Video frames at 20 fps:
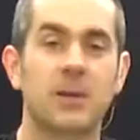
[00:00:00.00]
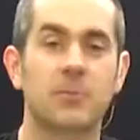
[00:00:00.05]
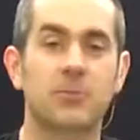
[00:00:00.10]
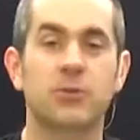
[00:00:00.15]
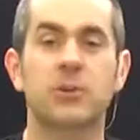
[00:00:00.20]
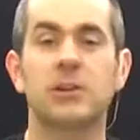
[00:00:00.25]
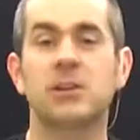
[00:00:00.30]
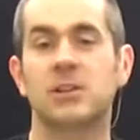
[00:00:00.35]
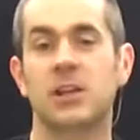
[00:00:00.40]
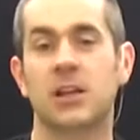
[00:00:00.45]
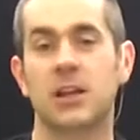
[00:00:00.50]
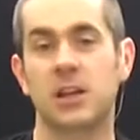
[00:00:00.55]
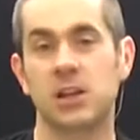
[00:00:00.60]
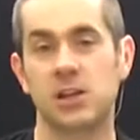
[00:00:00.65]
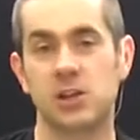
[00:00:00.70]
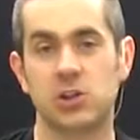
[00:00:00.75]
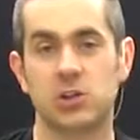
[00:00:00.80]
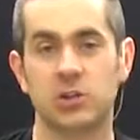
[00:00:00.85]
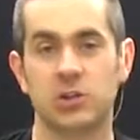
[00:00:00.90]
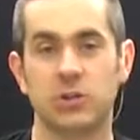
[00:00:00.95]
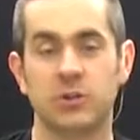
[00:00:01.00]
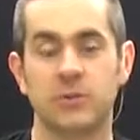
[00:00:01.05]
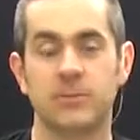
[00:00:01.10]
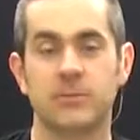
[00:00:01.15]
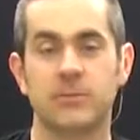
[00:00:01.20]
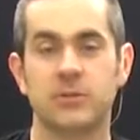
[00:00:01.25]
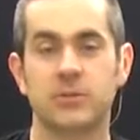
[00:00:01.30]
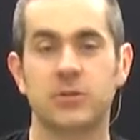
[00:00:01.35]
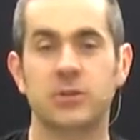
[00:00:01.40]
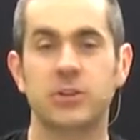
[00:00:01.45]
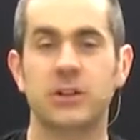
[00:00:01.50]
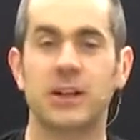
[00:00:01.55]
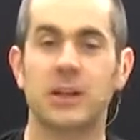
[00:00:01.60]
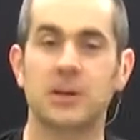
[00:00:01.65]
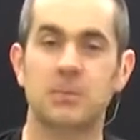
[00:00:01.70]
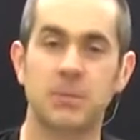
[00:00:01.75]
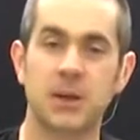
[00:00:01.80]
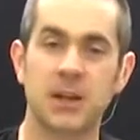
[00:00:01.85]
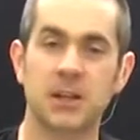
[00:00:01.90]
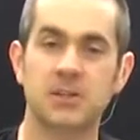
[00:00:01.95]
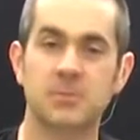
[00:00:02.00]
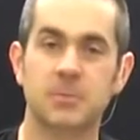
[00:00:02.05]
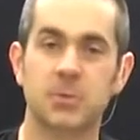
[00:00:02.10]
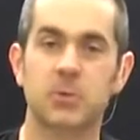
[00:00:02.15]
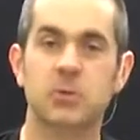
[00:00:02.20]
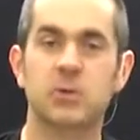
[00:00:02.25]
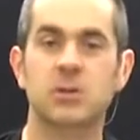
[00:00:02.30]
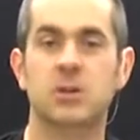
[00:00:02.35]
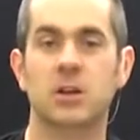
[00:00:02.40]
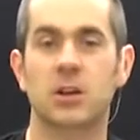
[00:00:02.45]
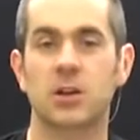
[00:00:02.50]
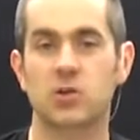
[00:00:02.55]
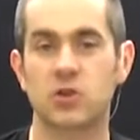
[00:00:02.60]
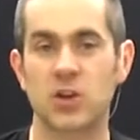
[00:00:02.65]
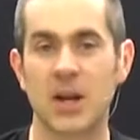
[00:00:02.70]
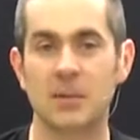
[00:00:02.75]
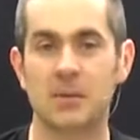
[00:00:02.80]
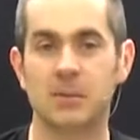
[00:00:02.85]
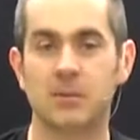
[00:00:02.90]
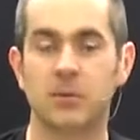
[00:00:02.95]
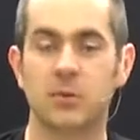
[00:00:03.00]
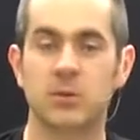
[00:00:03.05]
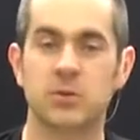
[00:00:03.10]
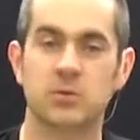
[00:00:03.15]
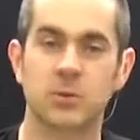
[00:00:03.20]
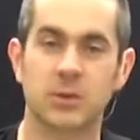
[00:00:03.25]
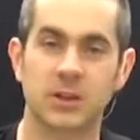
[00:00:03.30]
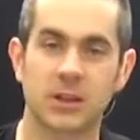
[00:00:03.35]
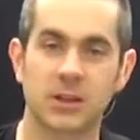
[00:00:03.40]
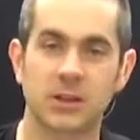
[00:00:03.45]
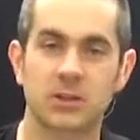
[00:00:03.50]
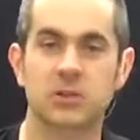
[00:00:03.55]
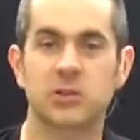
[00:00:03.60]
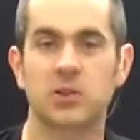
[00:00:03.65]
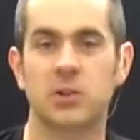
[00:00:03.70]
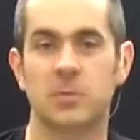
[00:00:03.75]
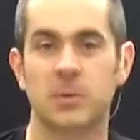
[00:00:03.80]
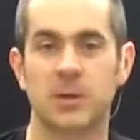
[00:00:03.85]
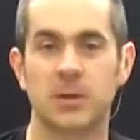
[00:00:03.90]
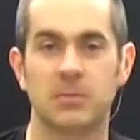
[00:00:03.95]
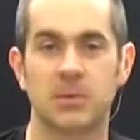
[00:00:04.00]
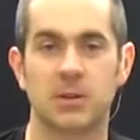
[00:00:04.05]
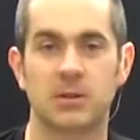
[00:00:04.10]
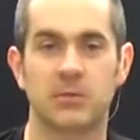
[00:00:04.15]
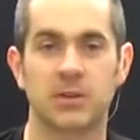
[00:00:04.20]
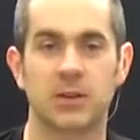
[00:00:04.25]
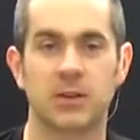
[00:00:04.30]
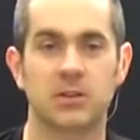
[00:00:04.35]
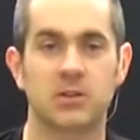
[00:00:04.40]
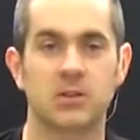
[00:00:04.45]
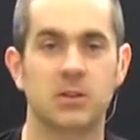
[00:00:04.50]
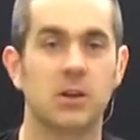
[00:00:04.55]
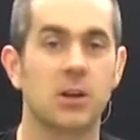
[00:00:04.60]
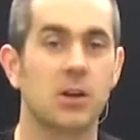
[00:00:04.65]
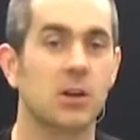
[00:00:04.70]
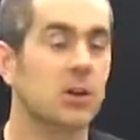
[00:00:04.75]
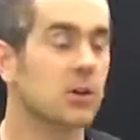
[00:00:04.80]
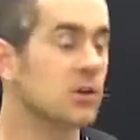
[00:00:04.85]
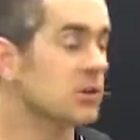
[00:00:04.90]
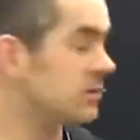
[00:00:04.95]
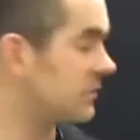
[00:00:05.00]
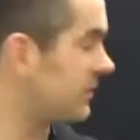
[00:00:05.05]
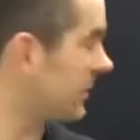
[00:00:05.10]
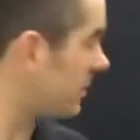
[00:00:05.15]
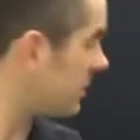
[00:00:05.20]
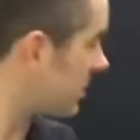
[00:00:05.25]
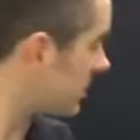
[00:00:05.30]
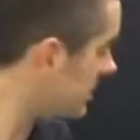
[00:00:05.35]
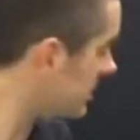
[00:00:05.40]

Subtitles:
a preset EQ. So you get a bass boost and a treble boost with a little scoop in the mid-range. So if I were